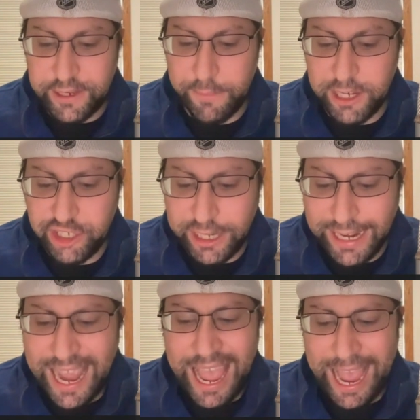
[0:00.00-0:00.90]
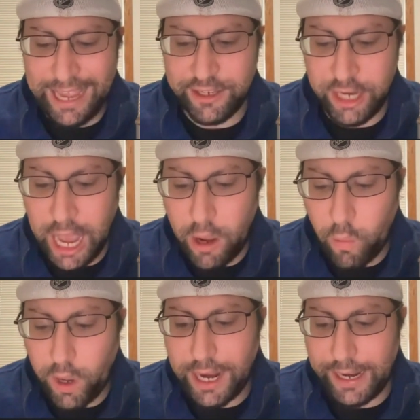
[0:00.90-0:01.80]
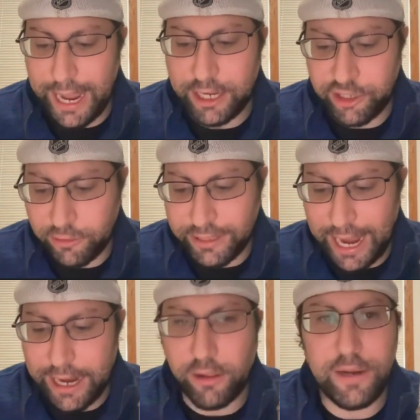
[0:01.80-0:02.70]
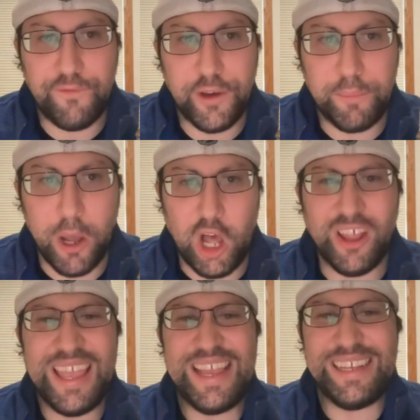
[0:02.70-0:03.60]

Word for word: of Michigan has not won a national title in football